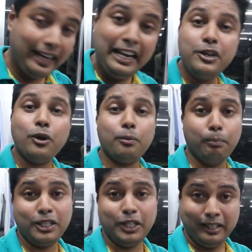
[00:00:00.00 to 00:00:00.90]
in your
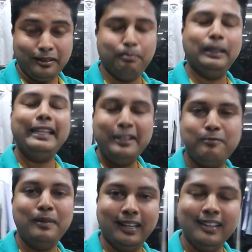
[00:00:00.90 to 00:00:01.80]
budget.
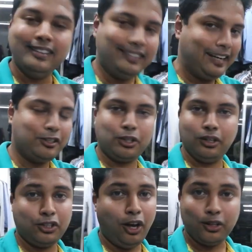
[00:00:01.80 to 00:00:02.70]
Believe me, that's just